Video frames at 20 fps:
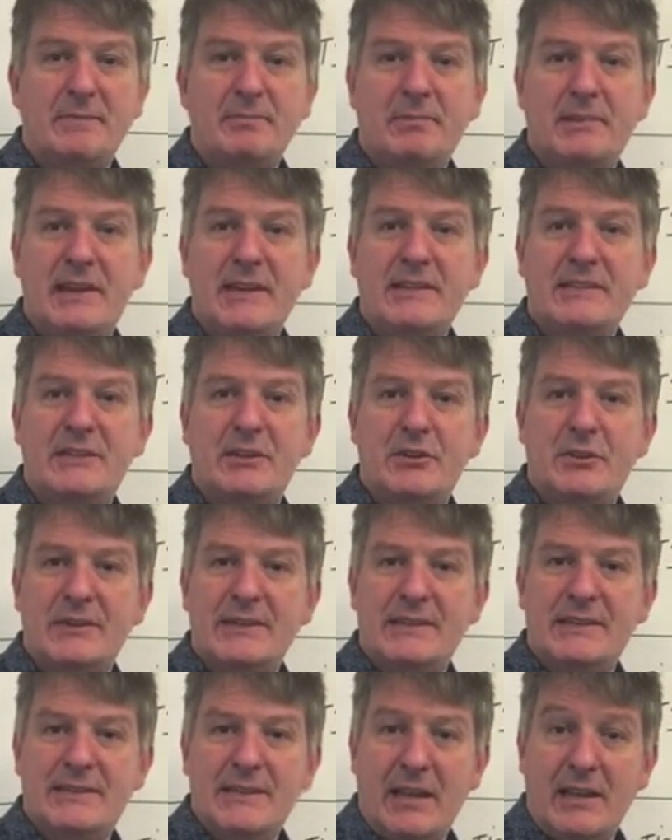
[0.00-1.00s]
in place so you
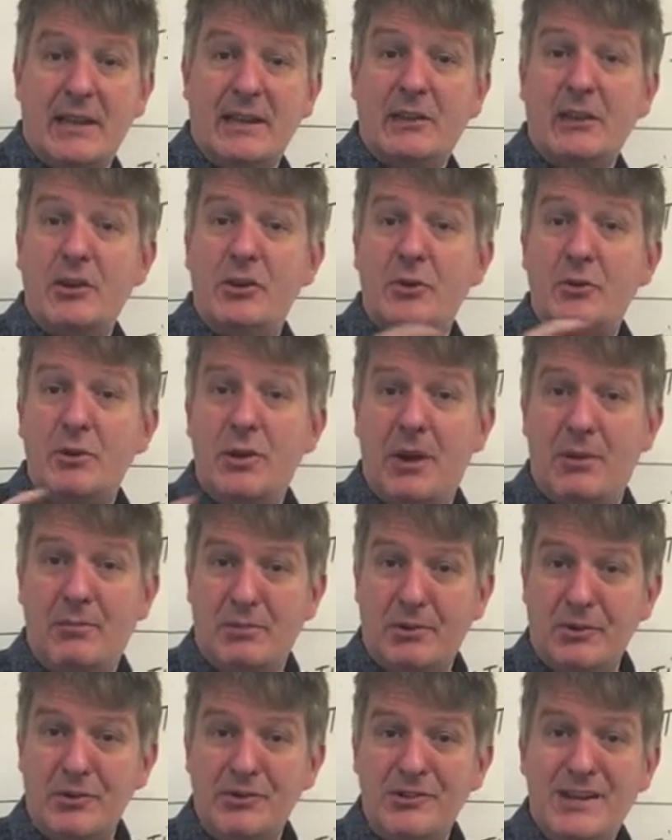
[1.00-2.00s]
can sell at the new
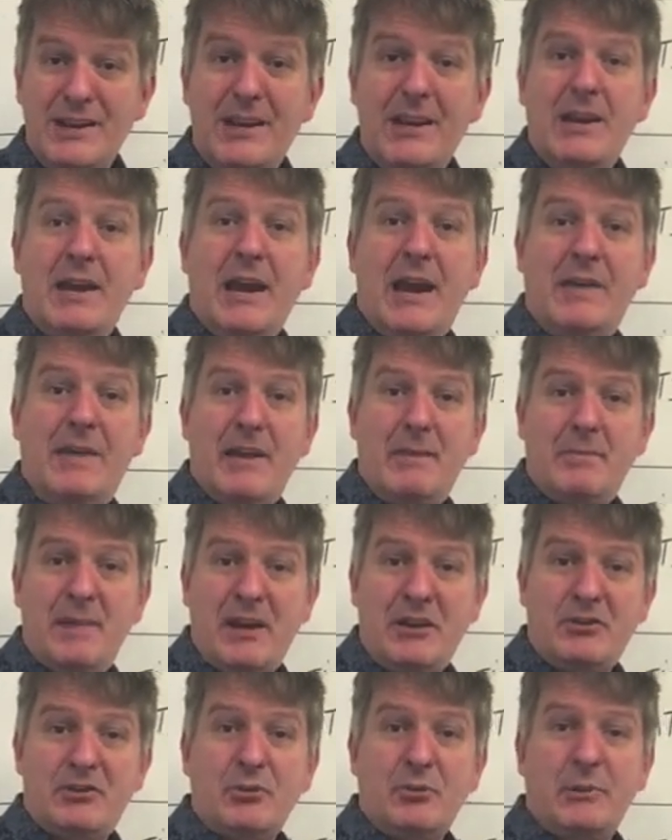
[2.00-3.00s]
numbers, and then
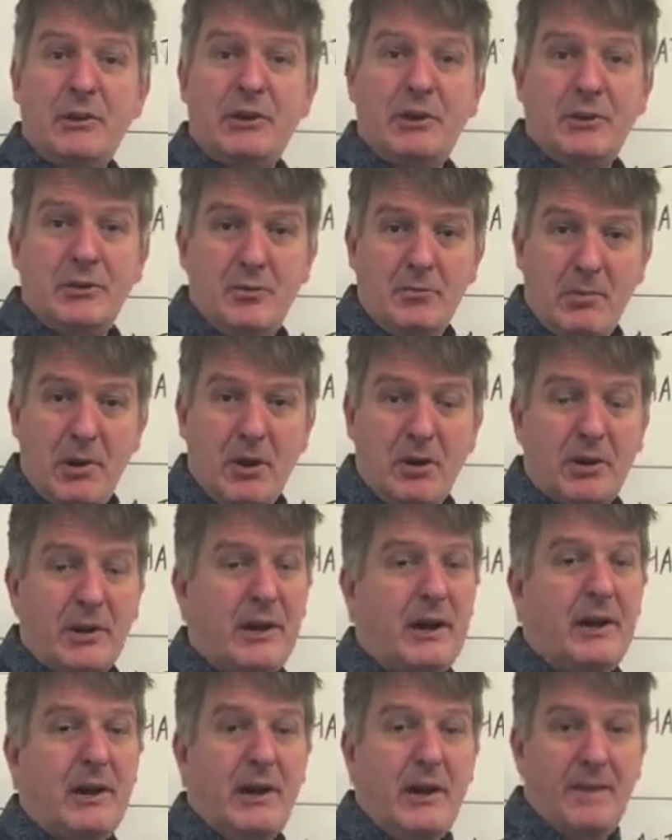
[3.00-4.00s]
make sure we can do
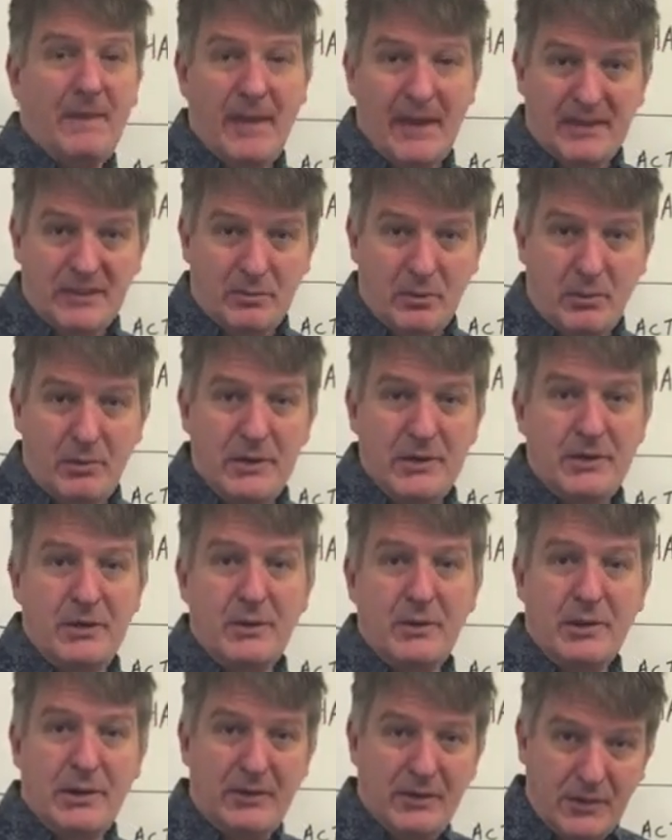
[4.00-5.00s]
marketing. That's what we
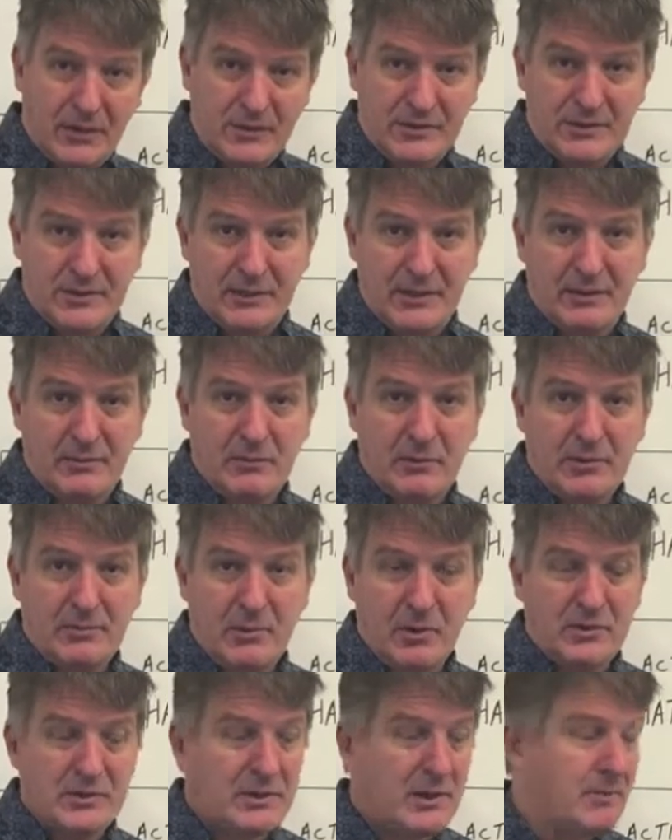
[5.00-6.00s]
do in those in, with
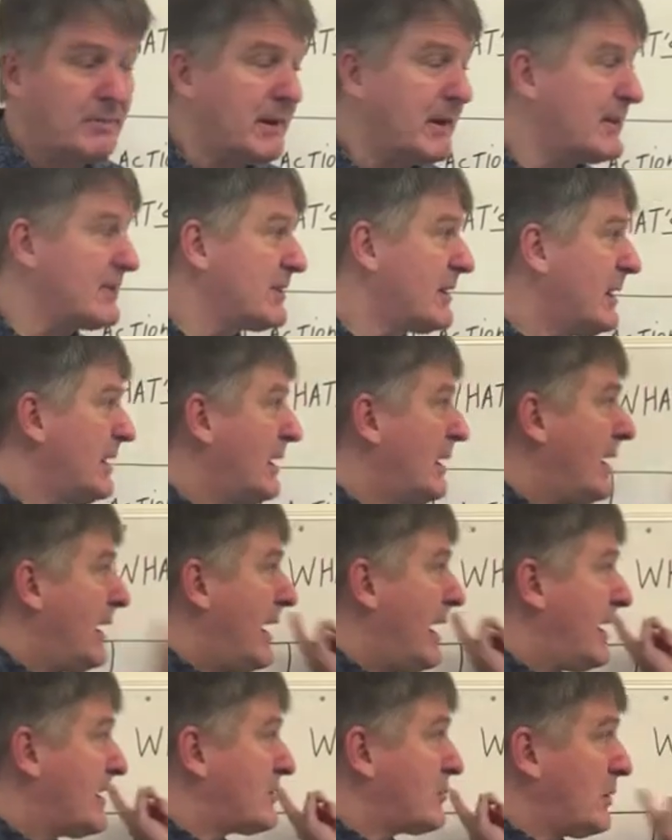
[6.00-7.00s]
most companies.
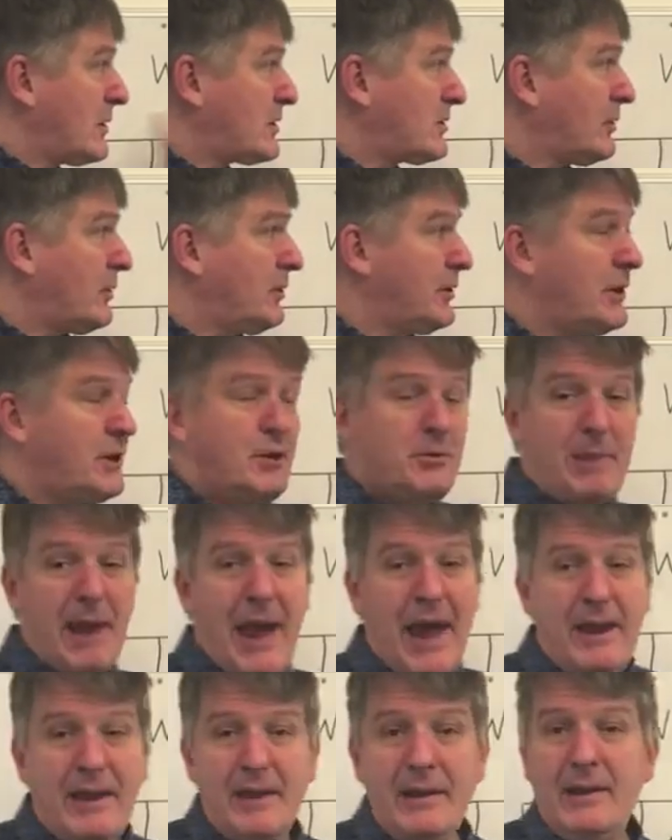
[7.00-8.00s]
And it's what's holding you
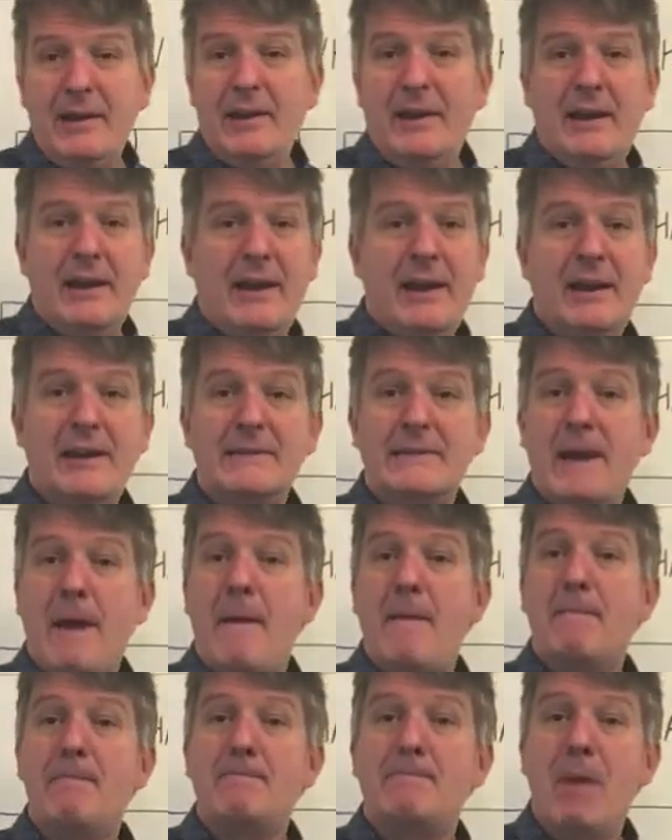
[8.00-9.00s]
back is
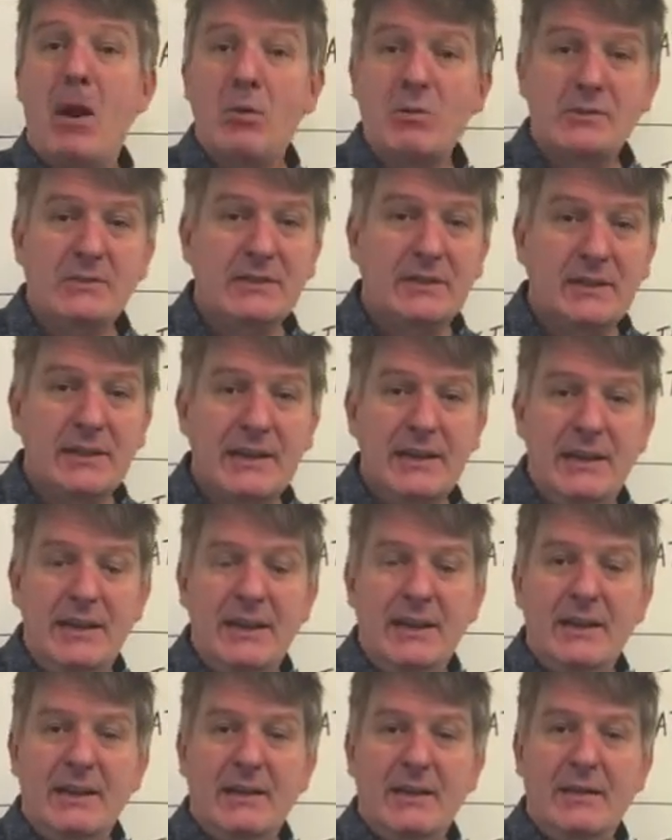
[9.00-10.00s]

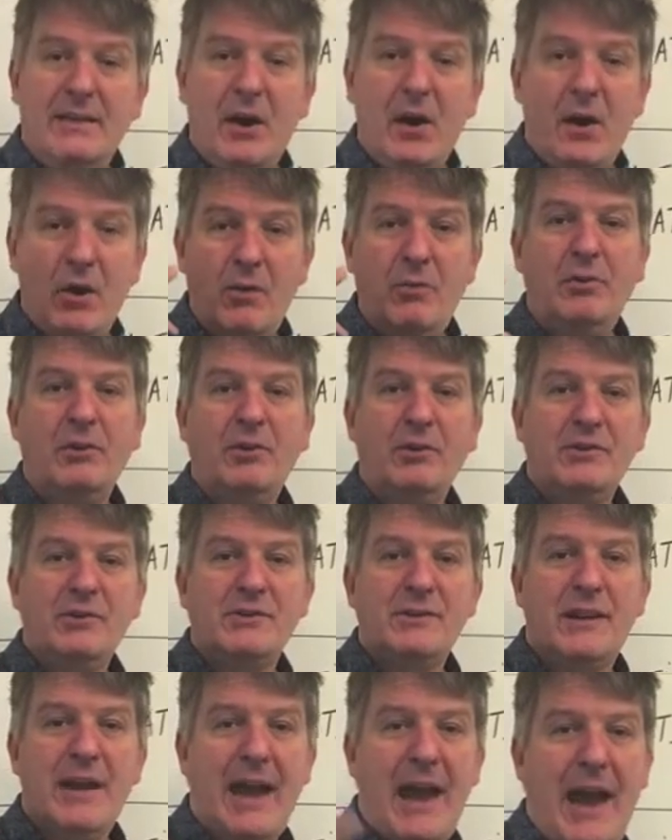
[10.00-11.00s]
mostly the
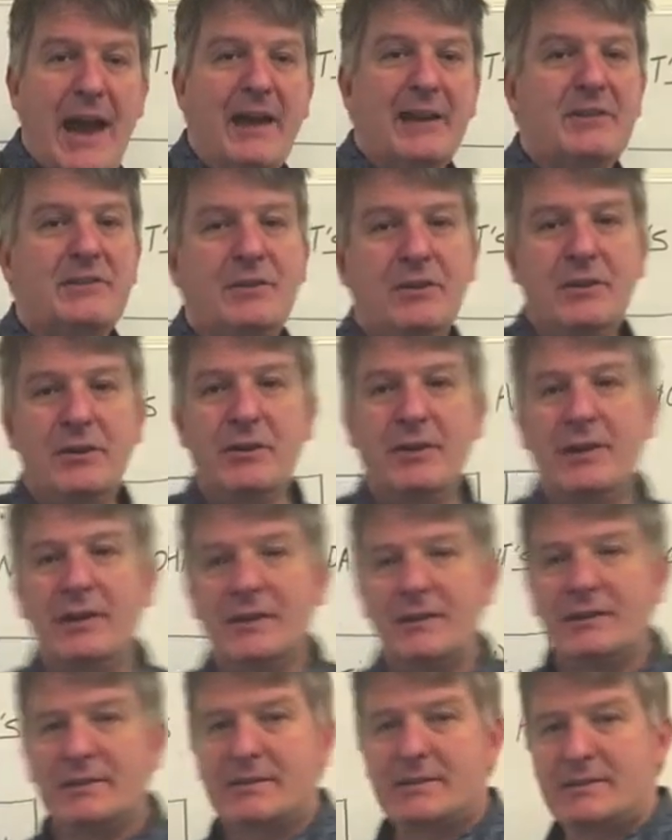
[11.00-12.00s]
owner's attitude
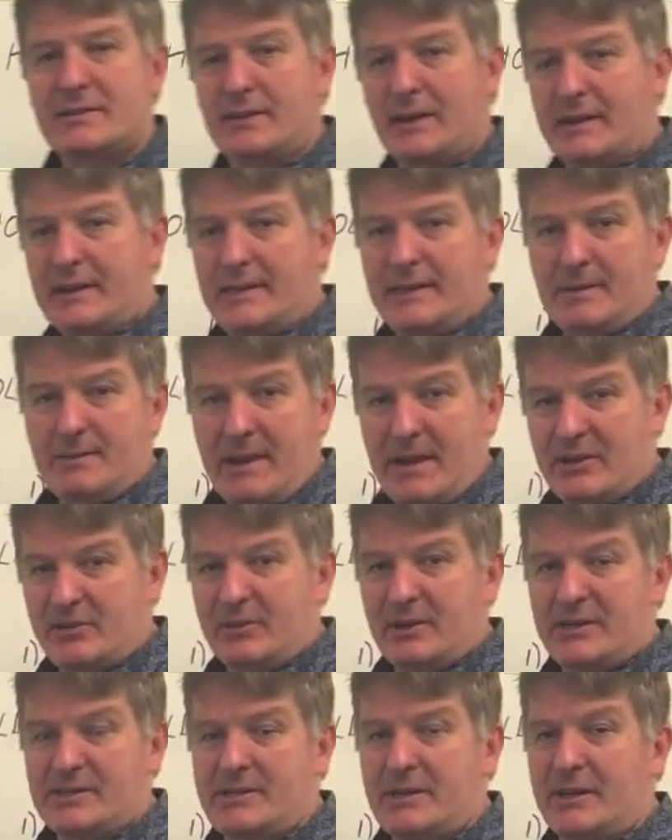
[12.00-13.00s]
stuck in the
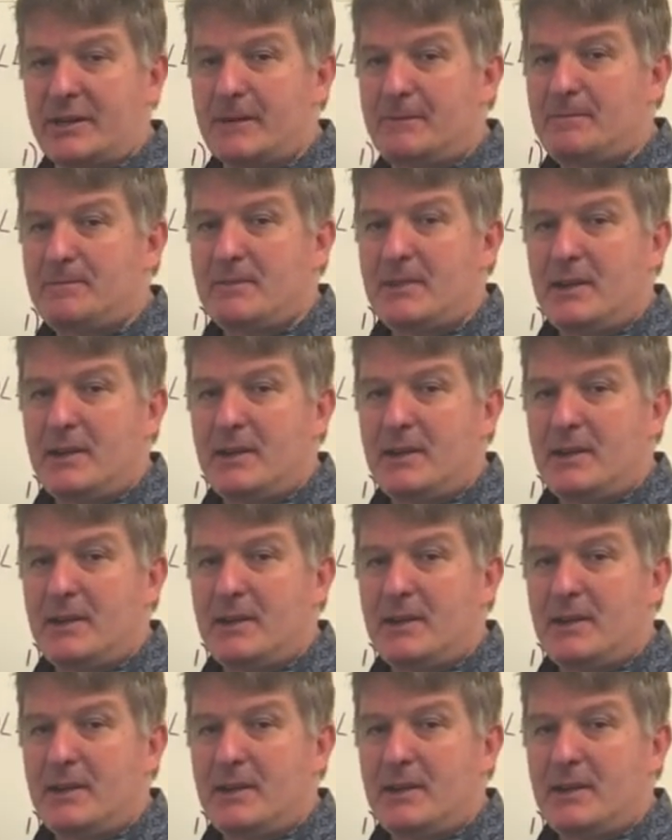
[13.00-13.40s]
matrix here.